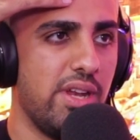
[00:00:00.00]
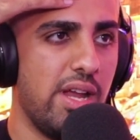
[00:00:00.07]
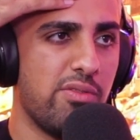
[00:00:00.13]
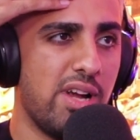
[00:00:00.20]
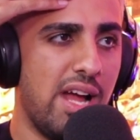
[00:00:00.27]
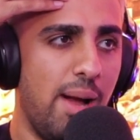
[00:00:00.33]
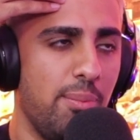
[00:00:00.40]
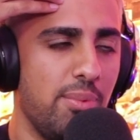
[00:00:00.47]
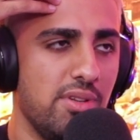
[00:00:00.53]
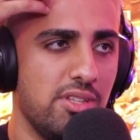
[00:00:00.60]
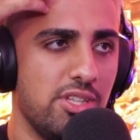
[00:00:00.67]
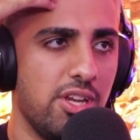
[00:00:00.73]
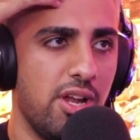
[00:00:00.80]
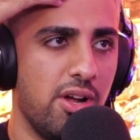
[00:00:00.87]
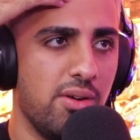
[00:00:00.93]
if it ever
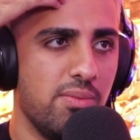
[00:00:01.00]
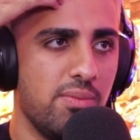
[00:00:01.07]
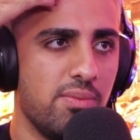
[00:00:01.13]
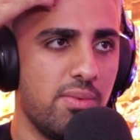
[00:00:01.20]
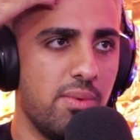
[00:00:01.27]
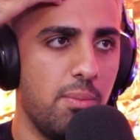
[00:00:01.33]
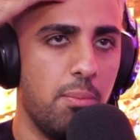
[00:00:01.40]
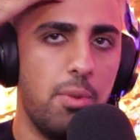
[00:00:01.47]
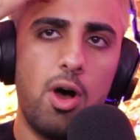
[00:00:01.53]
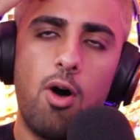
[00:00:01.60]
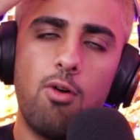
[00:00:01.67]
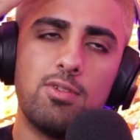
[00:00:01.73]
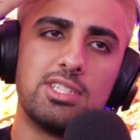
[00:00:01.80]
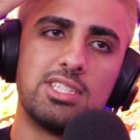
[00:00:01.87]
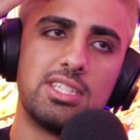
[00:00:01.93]
happened, you know. But
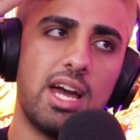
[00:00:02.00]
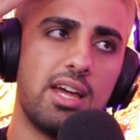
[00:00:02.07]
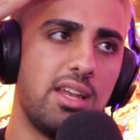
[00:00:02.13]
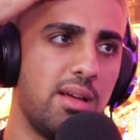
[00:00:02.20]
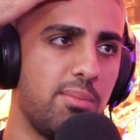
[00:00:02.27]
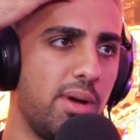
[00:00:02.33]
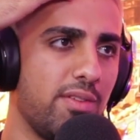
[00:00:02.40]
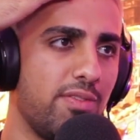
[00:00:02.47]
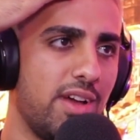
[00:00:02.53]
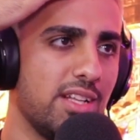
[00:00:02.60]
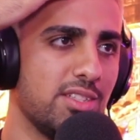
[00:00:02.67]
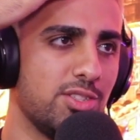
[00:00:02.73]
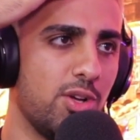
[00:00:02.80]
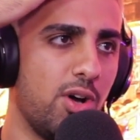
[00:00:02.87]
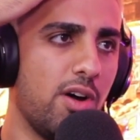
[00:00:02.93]
obviously, I'd let my
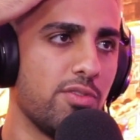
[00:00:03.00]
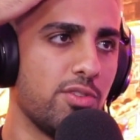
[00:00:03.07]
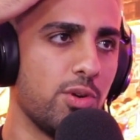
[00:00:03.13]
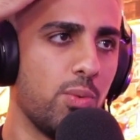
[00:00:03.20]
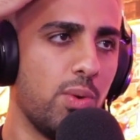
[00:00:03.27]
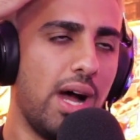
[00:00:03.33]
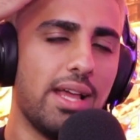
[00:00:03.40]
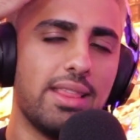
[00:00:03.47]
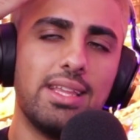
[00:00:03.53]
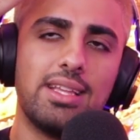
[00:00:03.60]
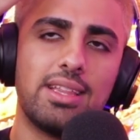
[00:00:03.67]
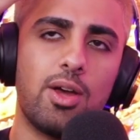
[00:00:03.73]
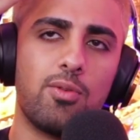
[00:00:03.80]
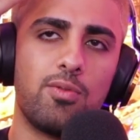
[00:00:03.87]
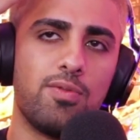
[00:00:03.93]
fans know after a while. I
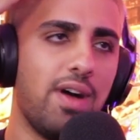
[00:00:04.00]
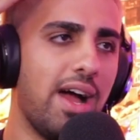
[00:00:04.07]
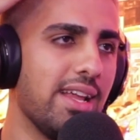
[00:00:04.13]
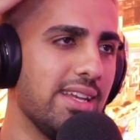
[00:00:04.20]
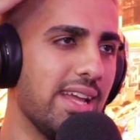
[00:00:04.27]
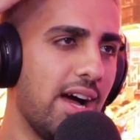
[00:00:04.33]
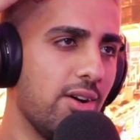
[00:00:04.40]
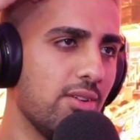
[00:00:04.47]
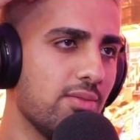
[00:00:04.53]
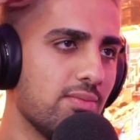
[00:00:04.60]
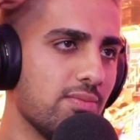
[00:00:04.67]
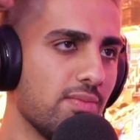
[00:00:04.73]
think they would find out,